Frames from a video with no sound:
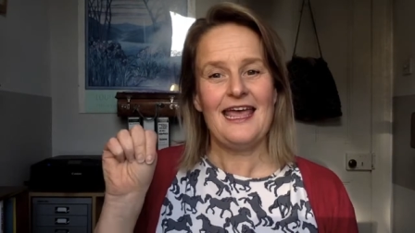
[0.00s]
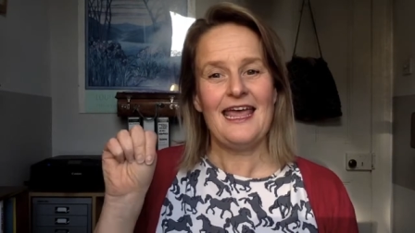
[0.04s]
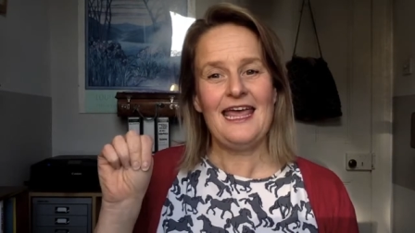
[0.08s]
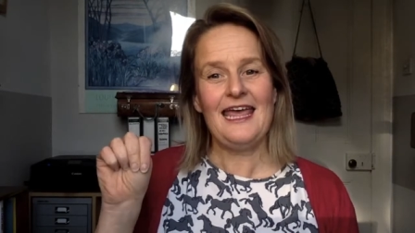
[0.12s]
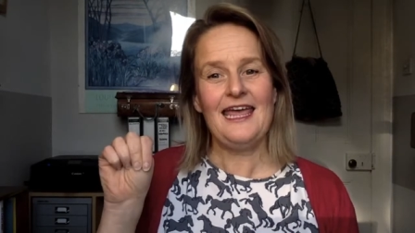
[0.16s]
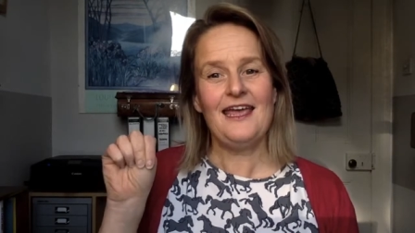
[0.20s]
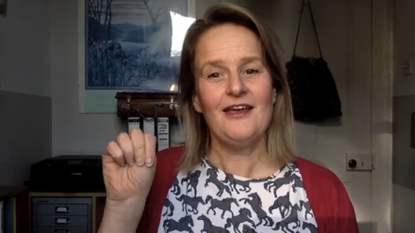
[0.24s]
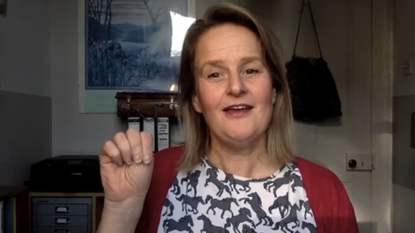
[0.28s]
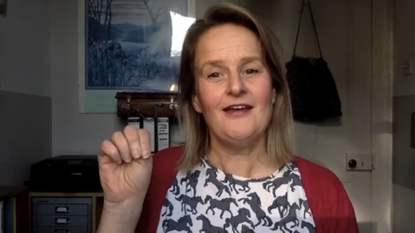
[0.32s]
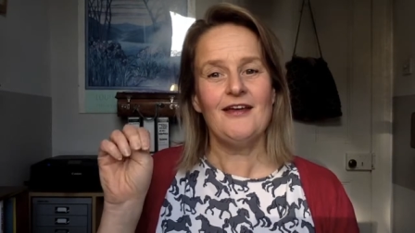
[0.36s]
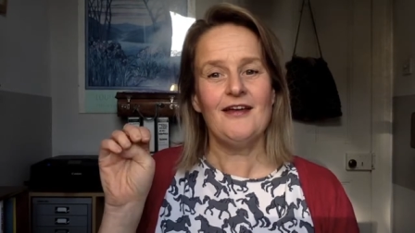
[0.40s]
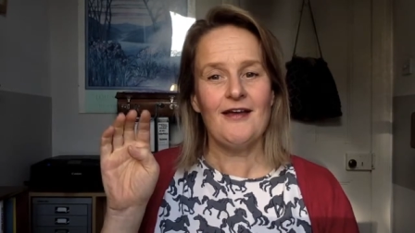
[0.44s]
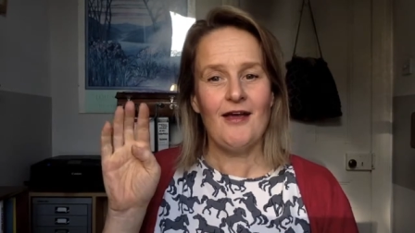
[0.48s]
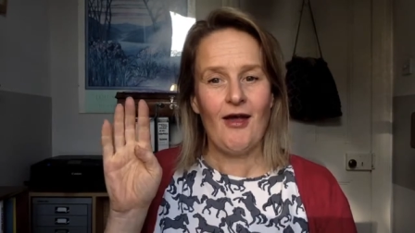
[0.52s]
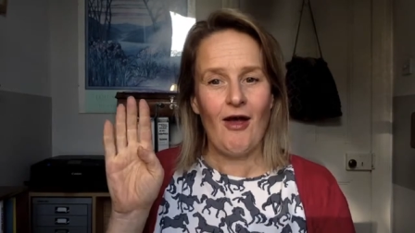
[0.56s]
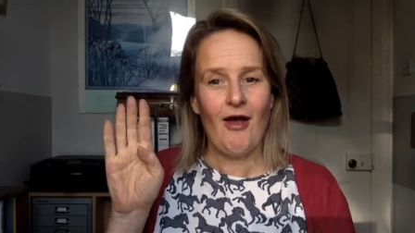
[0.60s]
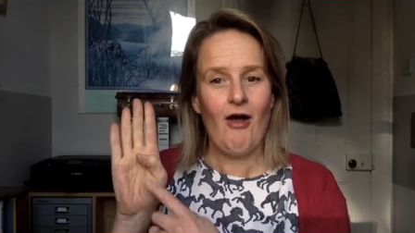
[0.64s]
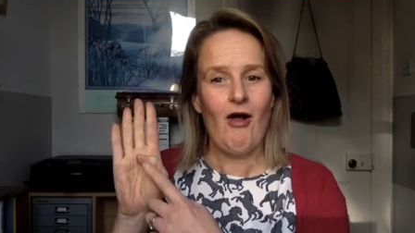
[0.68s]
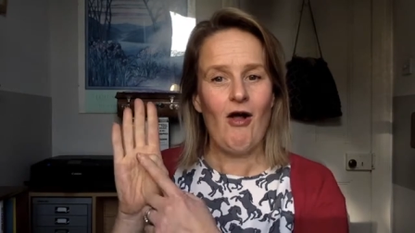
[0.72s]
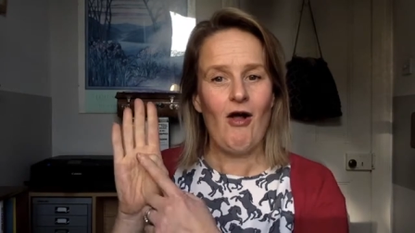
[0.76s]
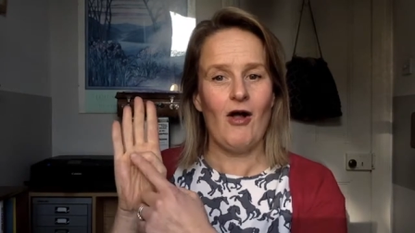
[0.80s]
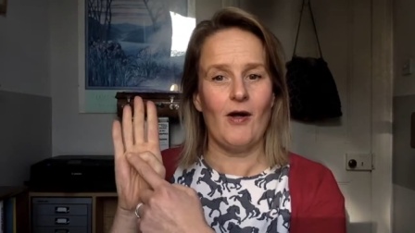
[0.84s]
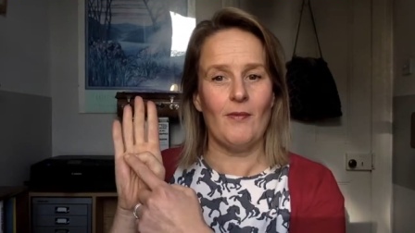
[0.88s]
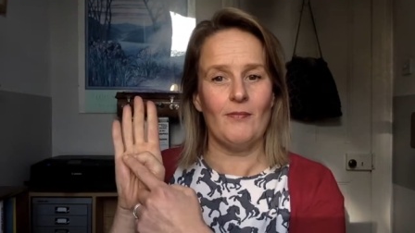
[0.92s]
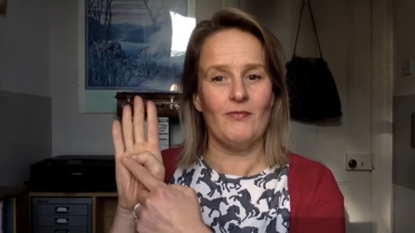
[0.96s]
it can
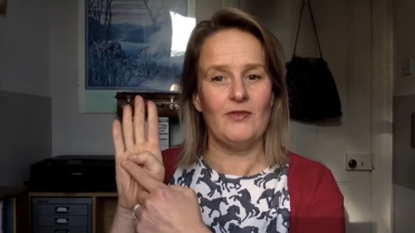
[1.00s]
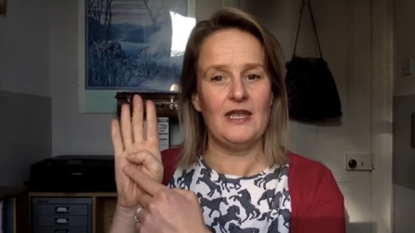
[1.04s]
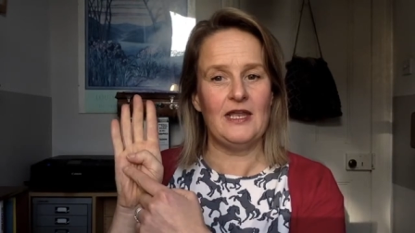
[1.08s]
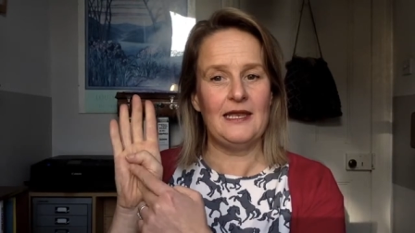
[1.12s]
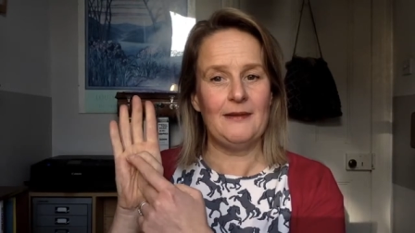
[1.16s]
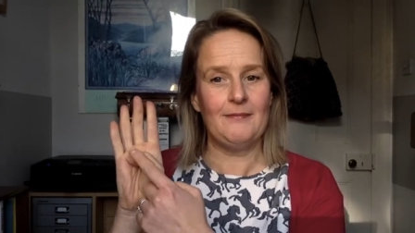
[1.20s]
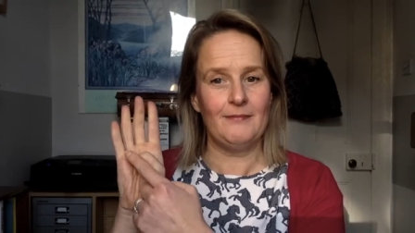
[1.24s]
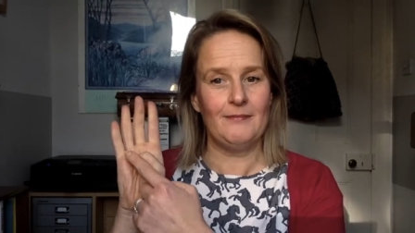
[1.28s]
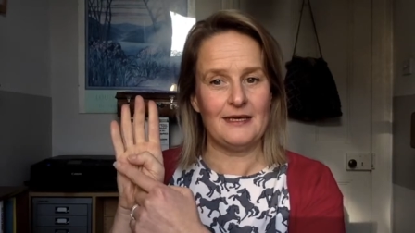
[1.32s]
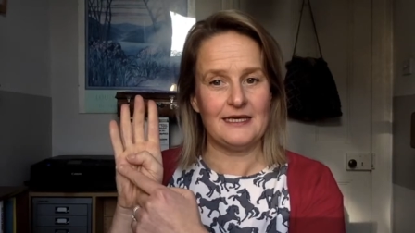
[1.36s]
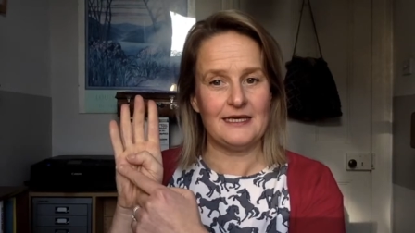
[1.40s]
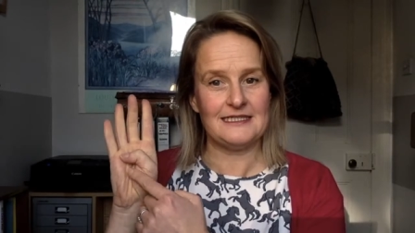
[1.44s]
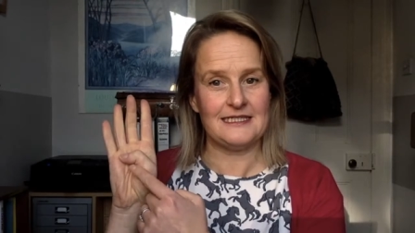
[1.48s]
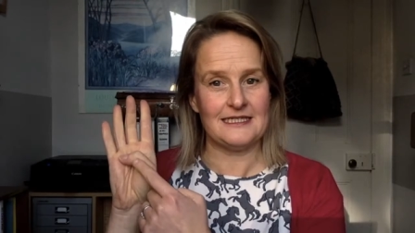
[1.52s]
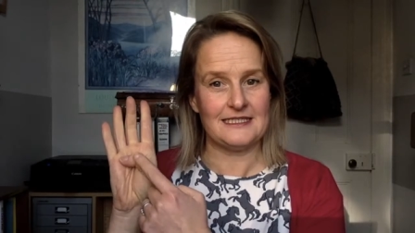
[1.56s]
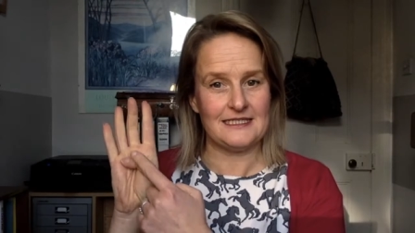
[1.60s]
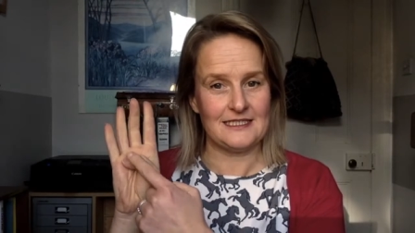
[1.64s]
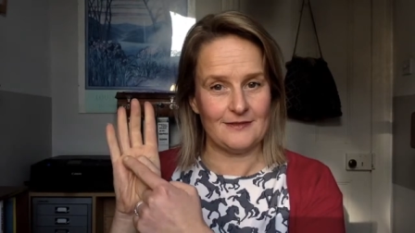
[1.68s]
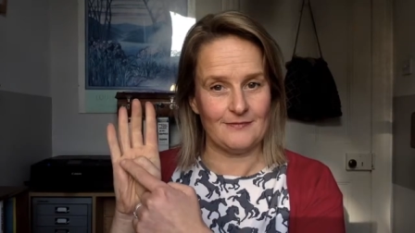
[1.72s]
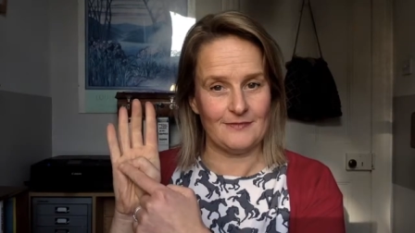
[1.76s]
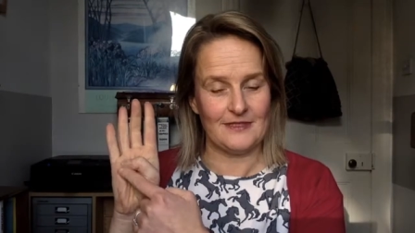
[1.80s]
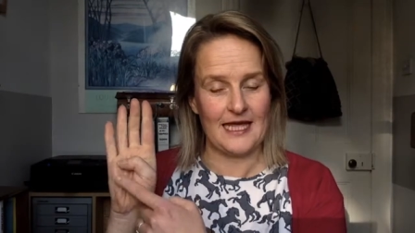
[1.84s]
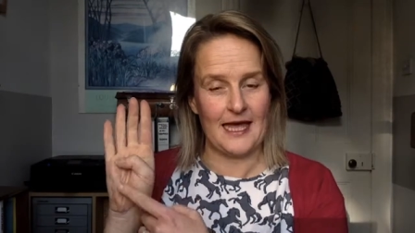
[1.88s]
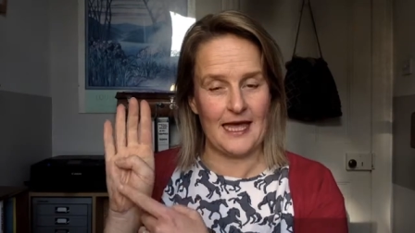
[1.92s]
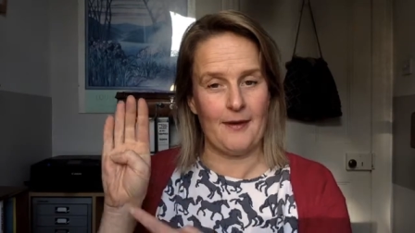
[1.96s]
calm the limbic
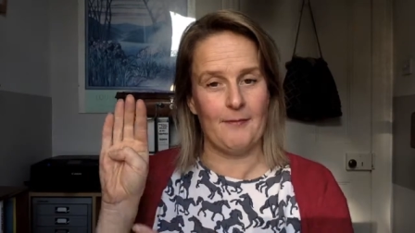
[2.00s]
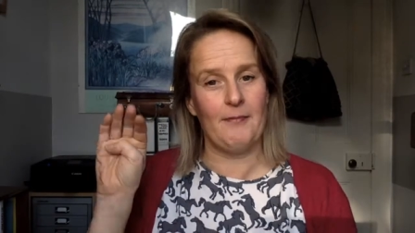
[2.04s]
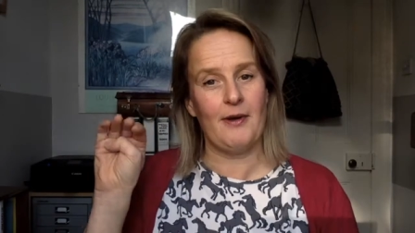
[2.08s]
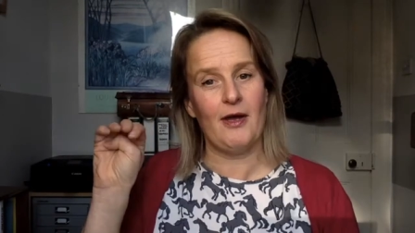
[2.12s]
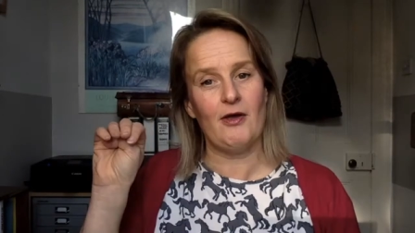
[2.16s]
system down